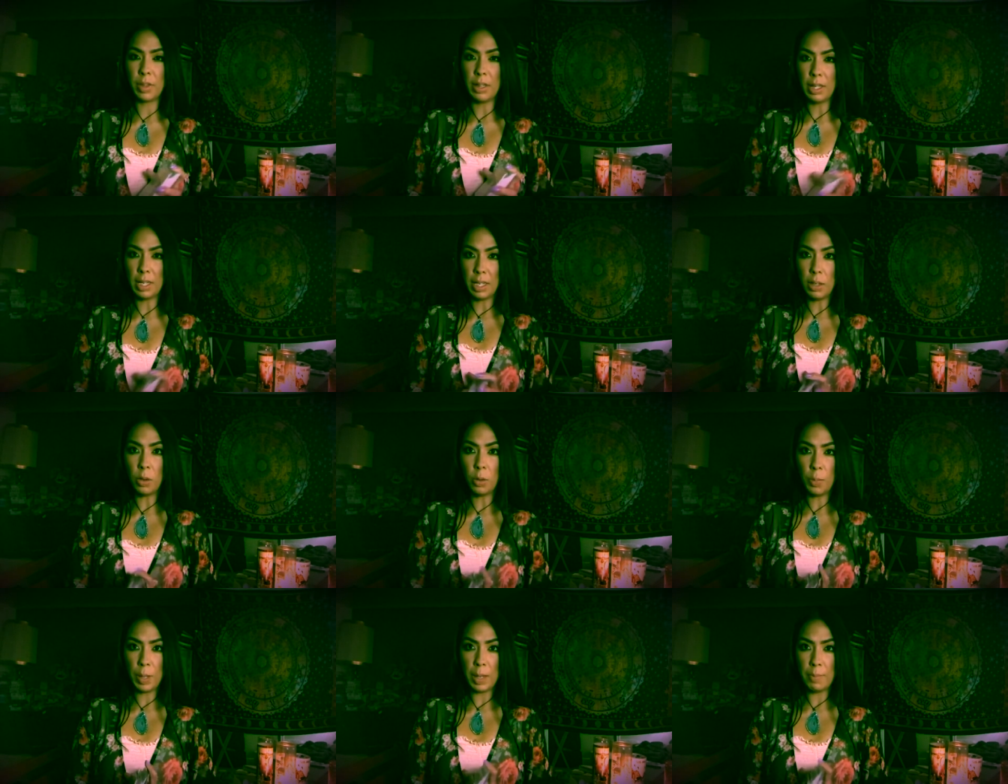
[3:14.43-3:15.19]

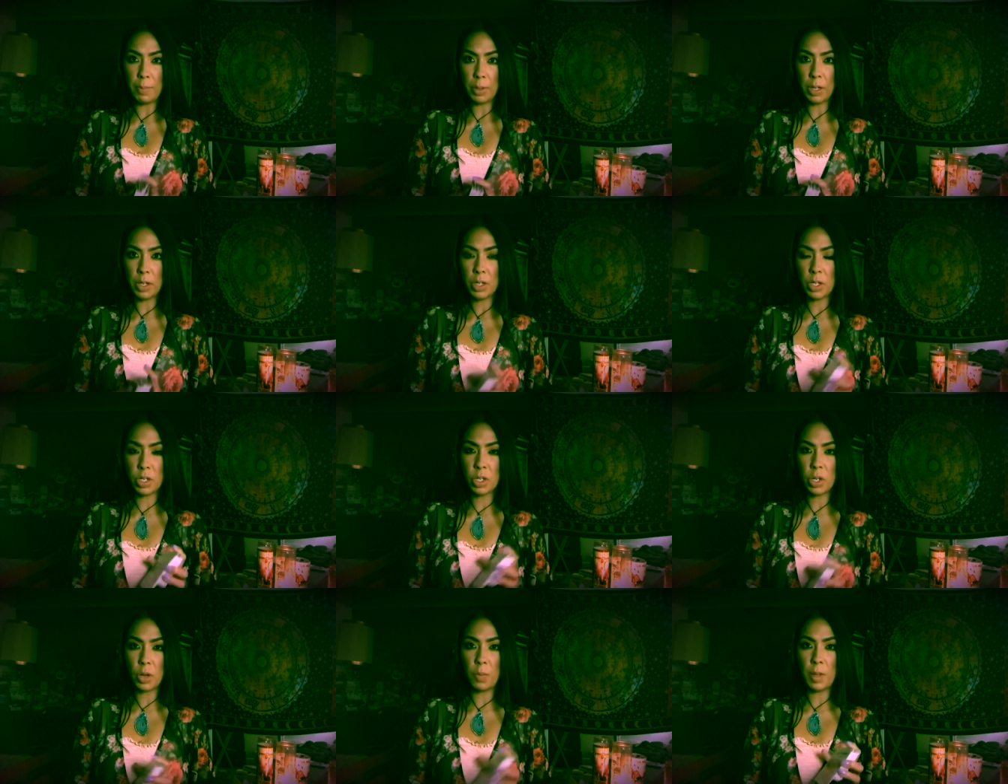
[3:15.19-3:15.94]
legal papers,
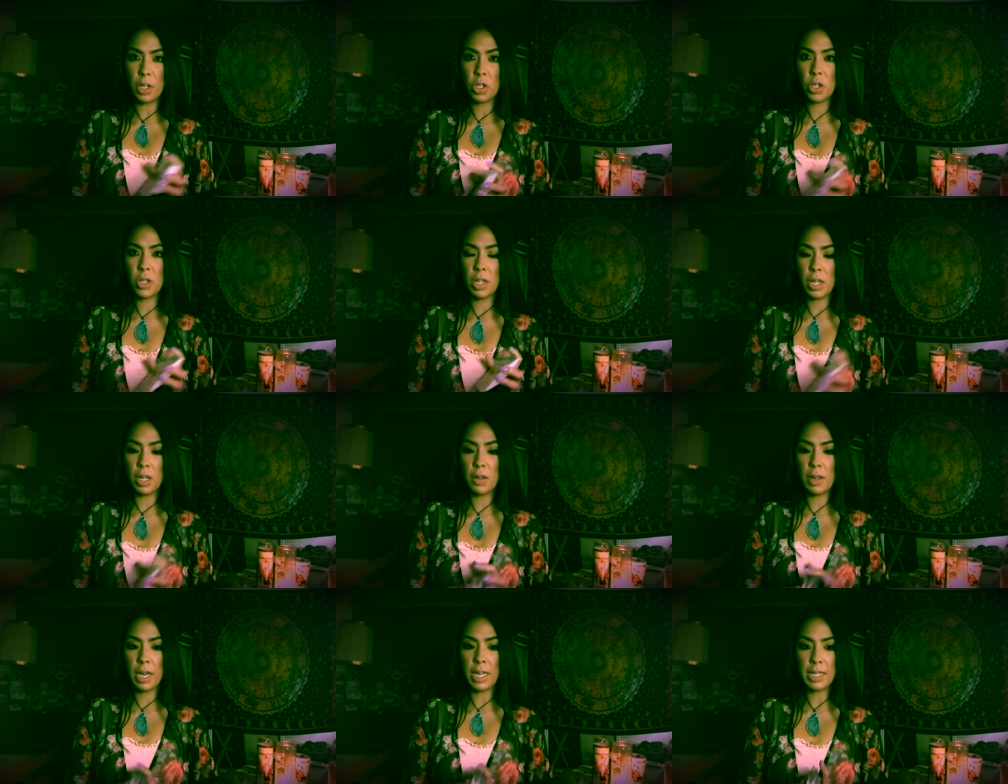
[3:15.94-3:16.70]
so make sure that
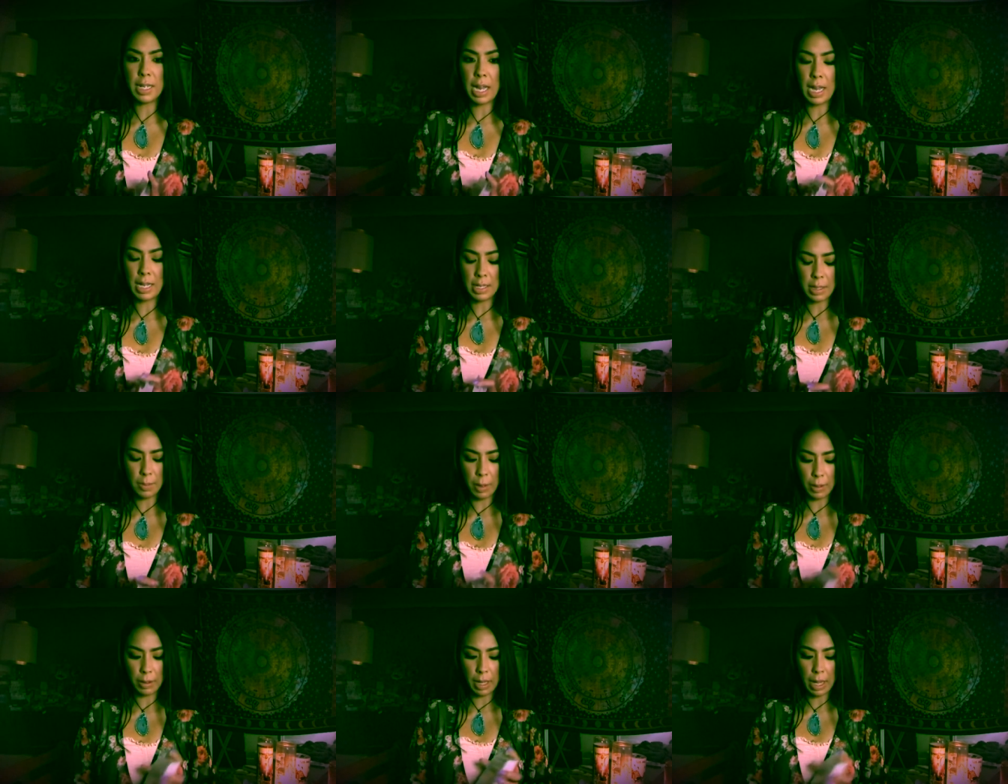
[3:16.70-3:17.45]
you guys ask
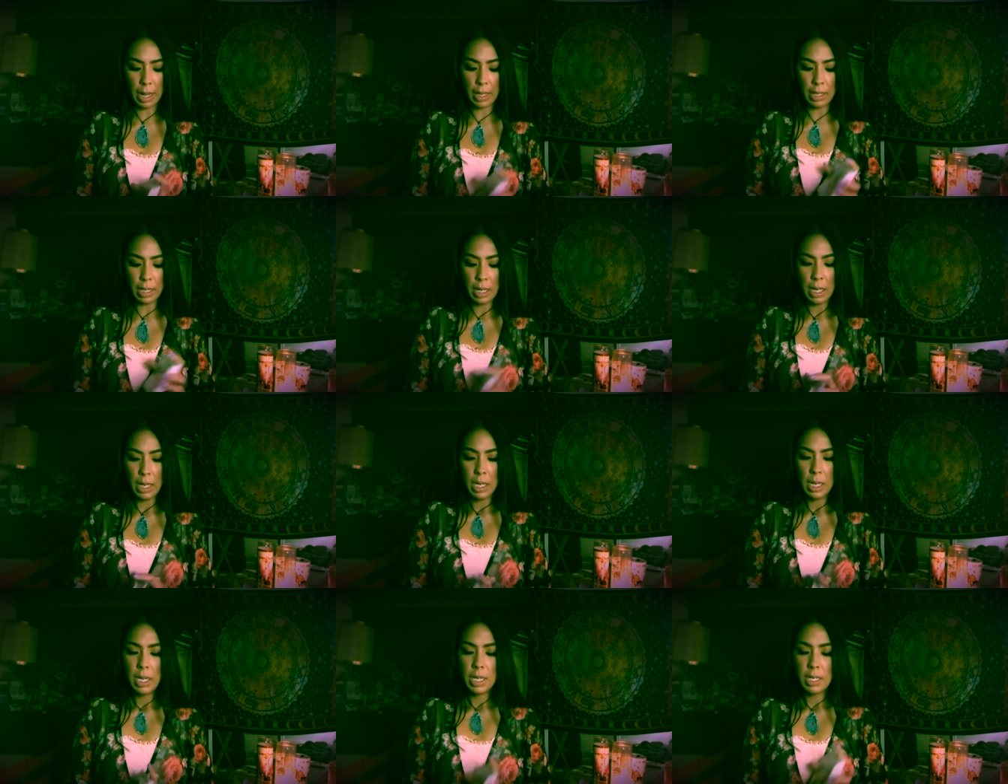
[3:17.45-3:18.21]
about that.
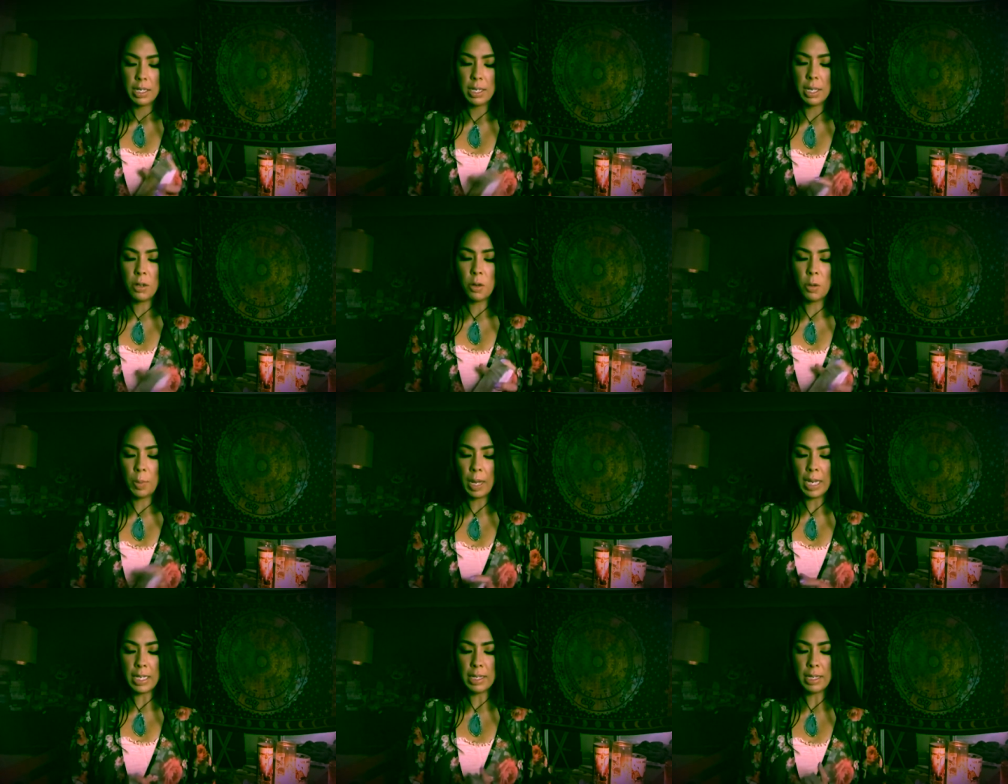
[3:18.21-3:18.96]
Single
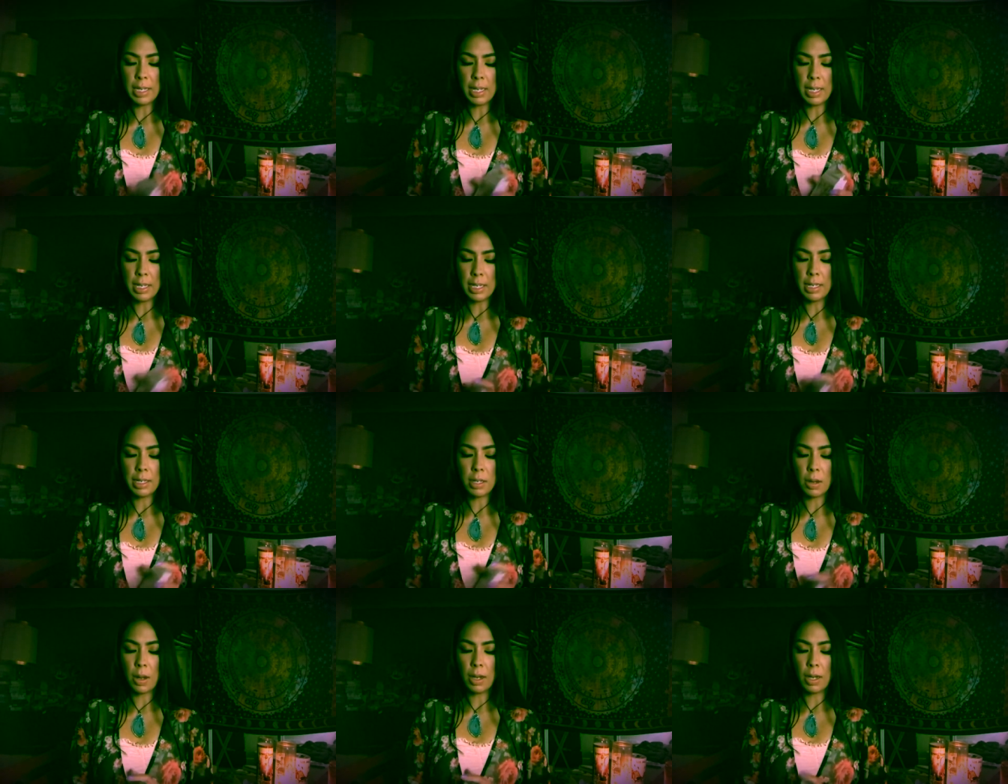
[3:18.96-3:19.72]

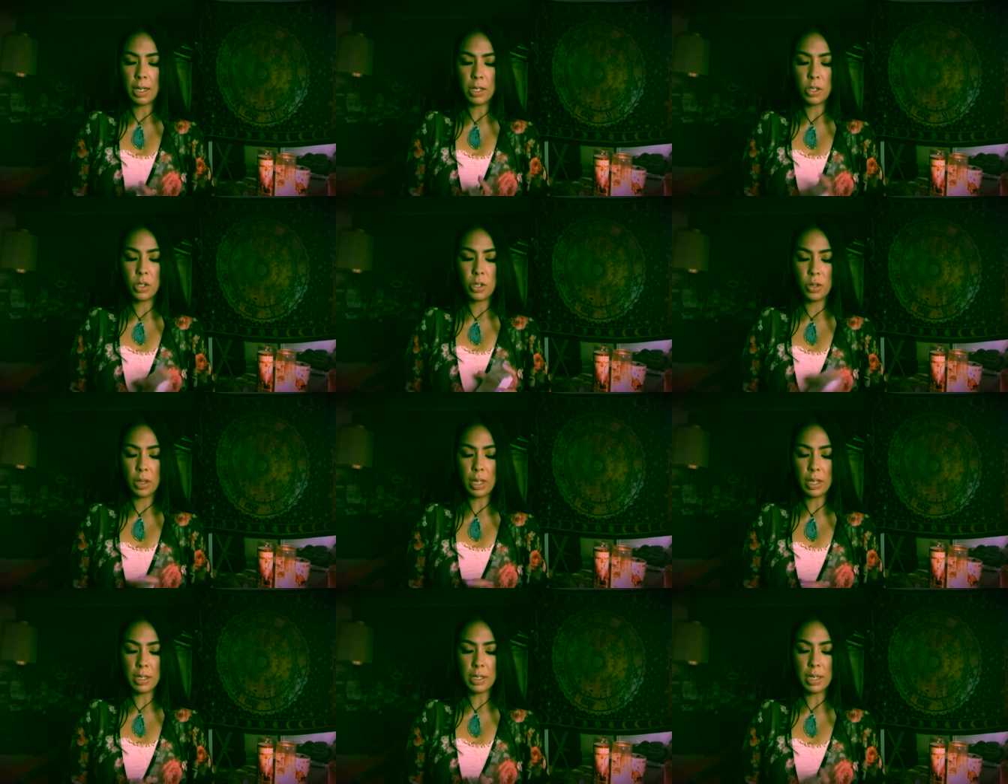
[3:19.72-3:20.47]
Pisces, August
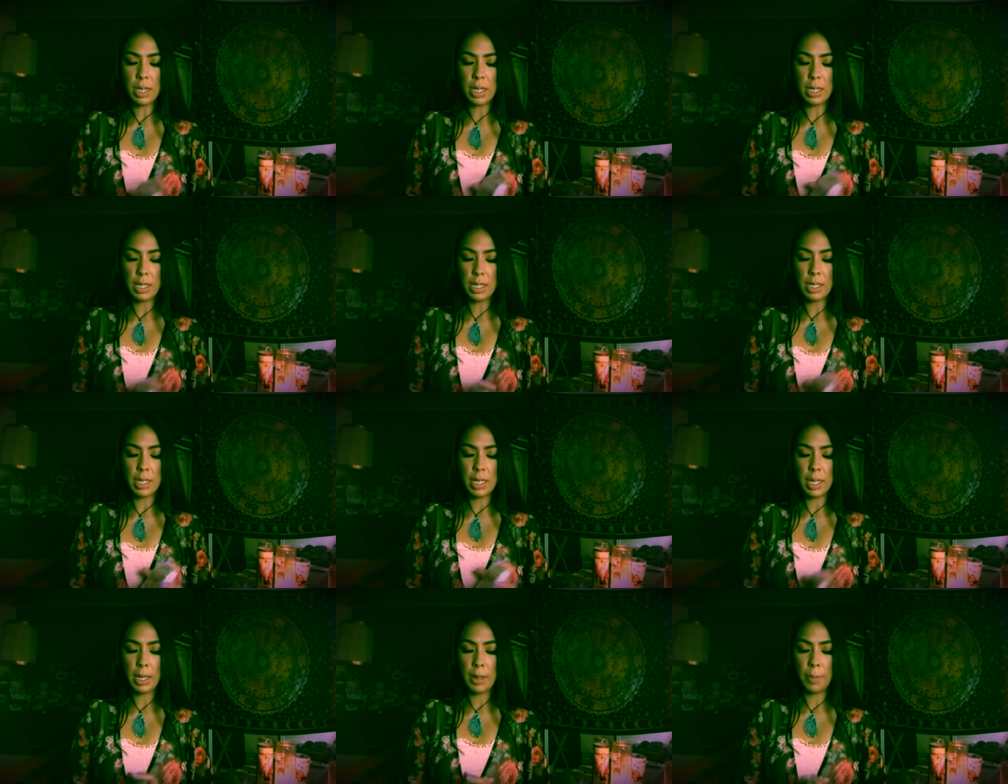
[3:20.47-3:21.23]
2018.